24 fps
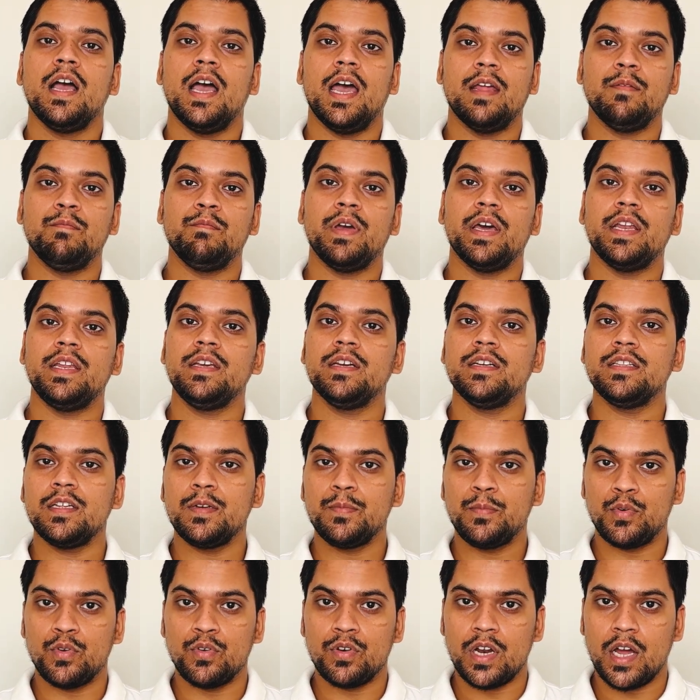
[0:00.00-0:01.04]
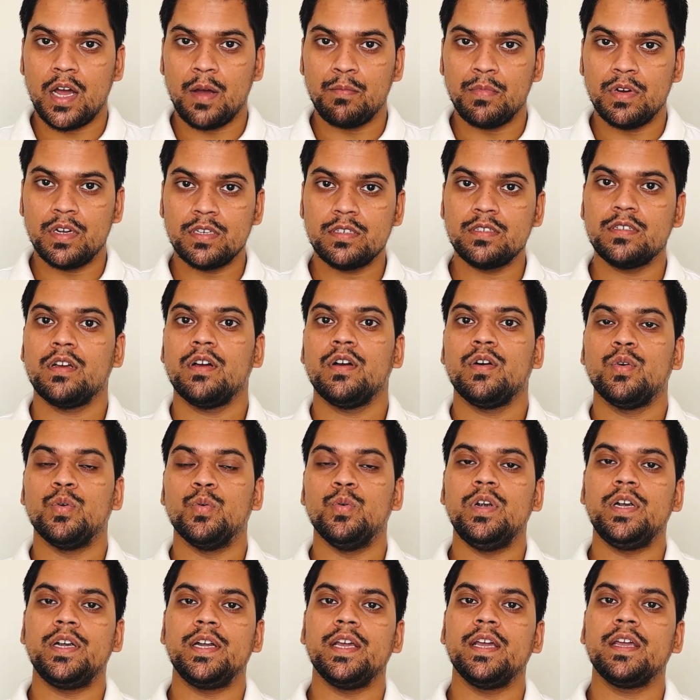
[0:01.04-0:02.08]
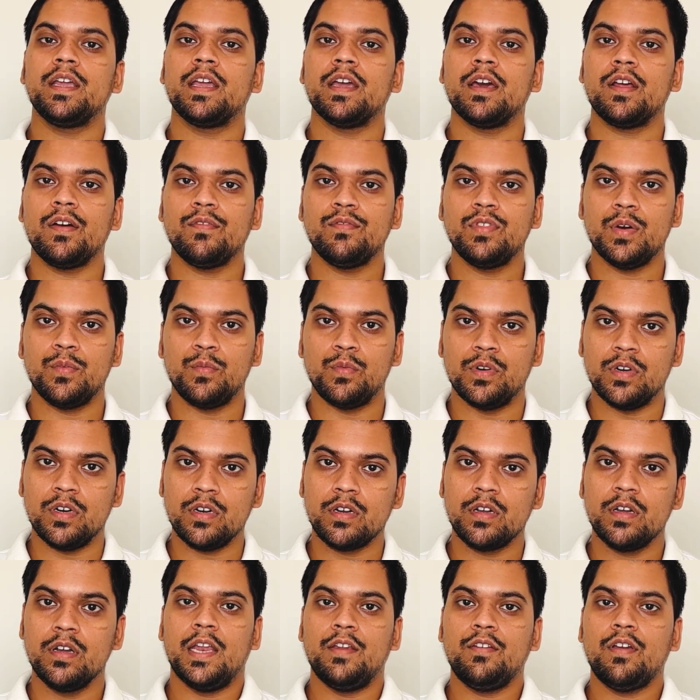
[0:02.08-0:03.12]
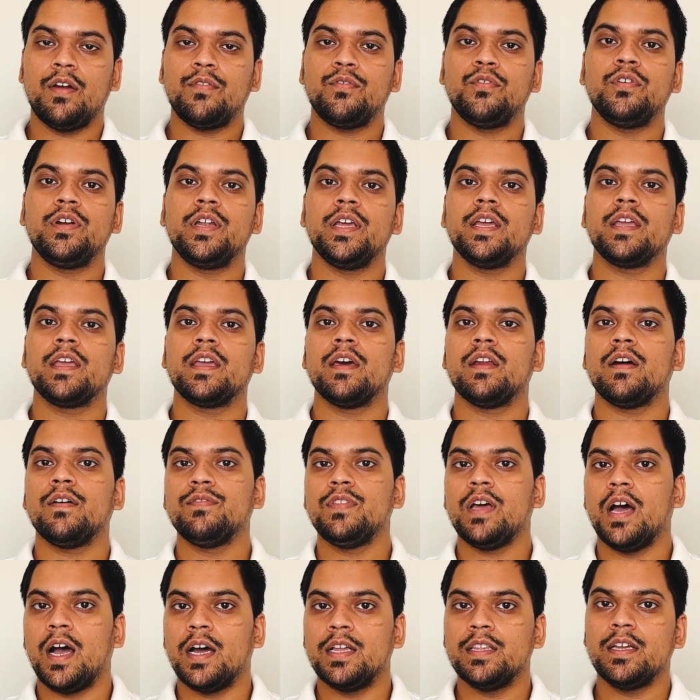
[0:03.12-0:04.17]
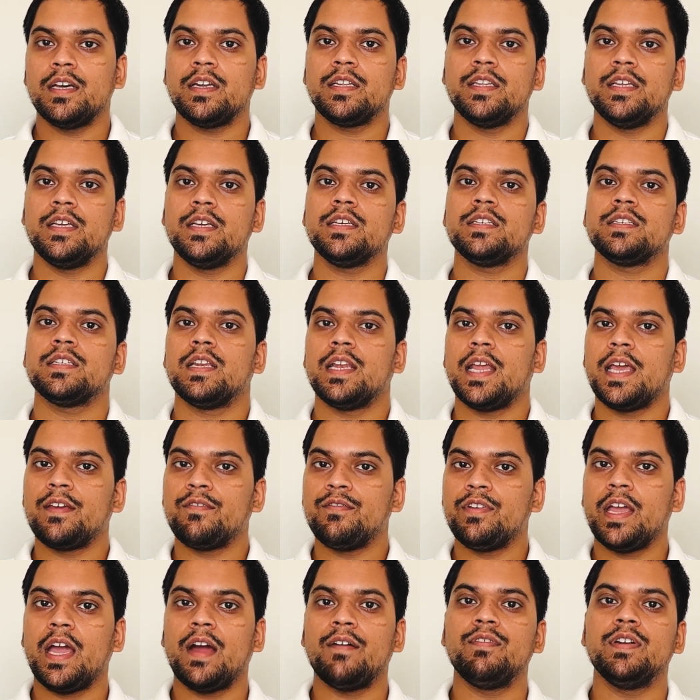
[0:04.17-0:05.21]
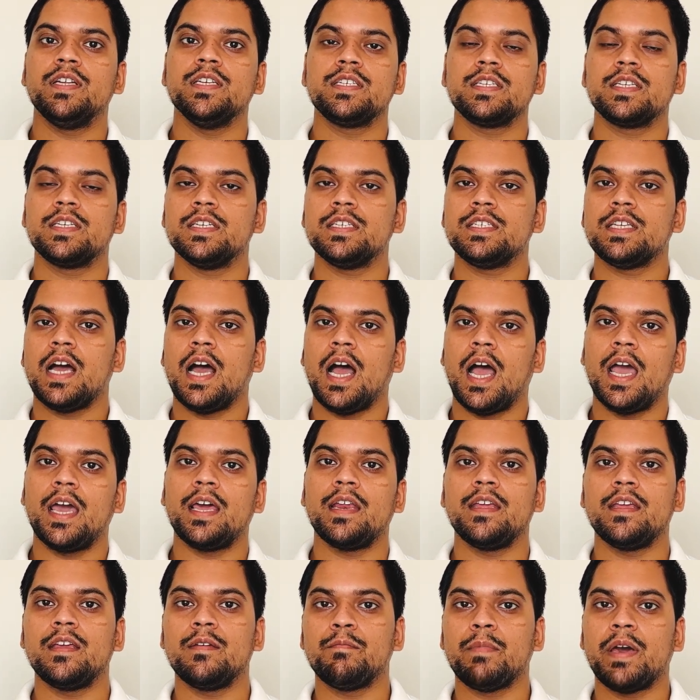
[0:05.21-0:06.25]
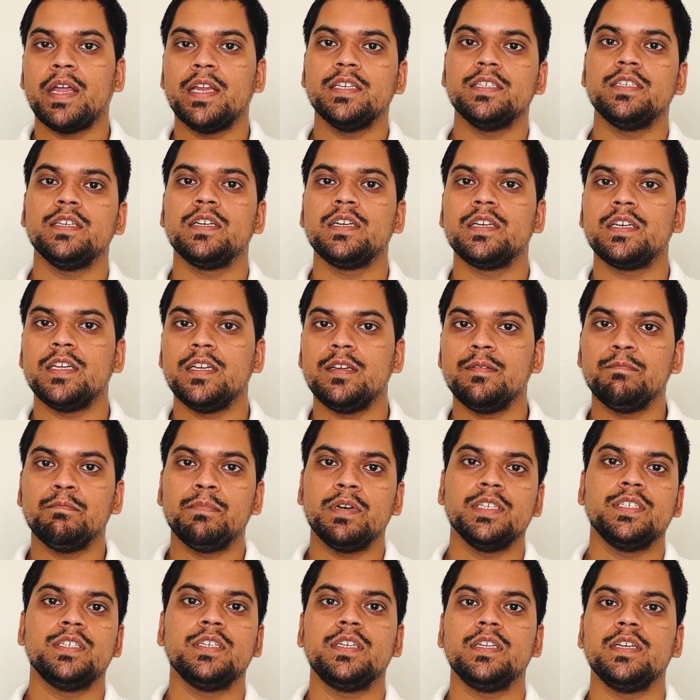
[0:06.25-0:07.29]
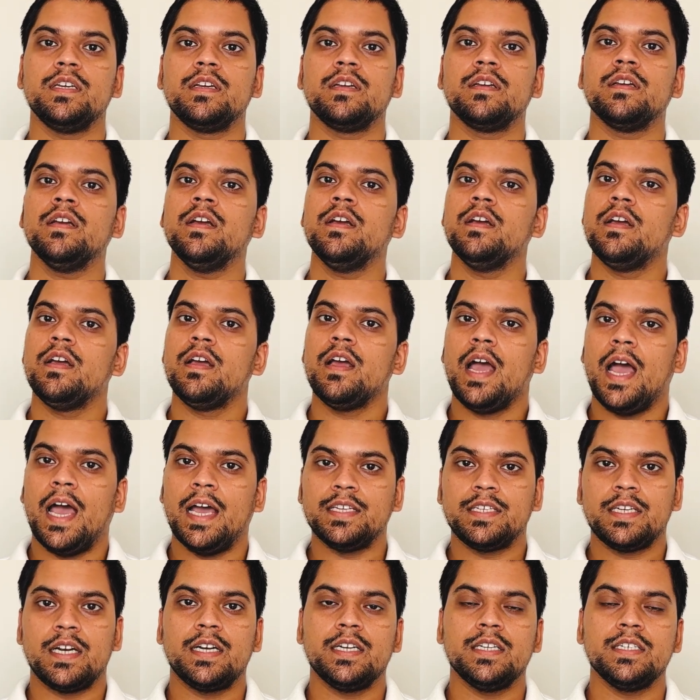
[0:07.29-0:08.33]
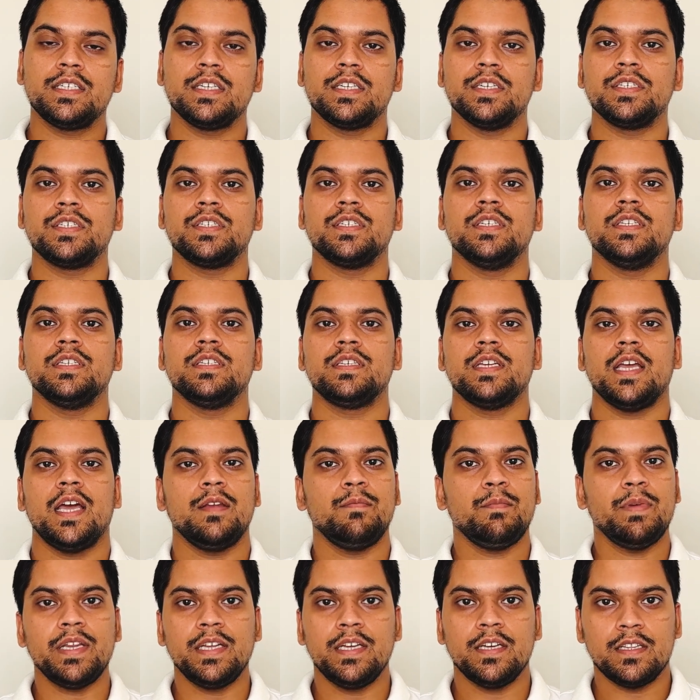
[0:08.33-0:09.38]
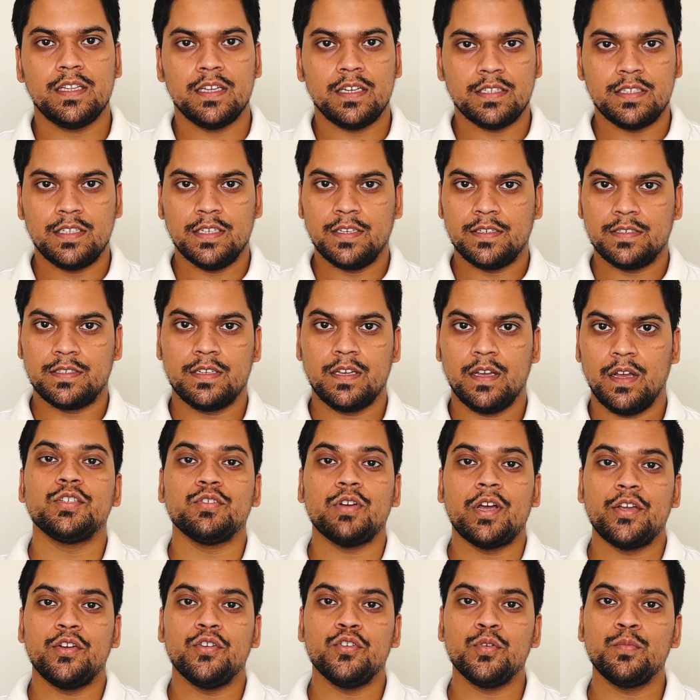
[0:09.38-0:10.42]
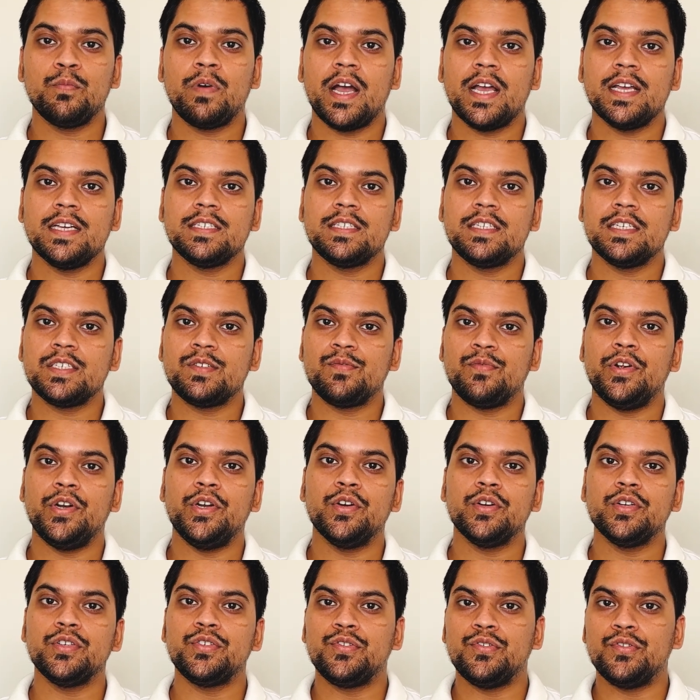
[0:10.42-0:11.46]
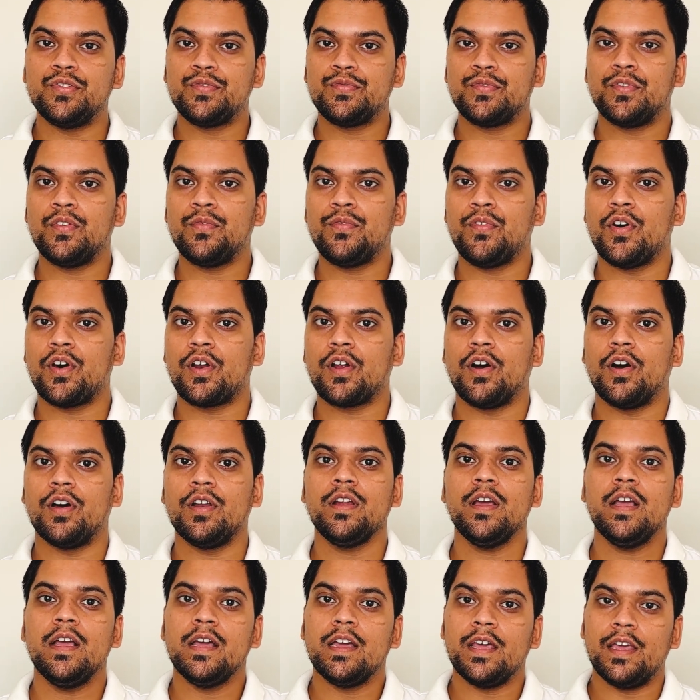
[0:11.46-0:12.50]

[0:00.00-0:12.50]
and many other programmers who will take care of the work, and you have to take care of the other things like we have discussed: hiring, managing team, budgeting, HR discussions and many other things. So I hope guys this video is useful for all.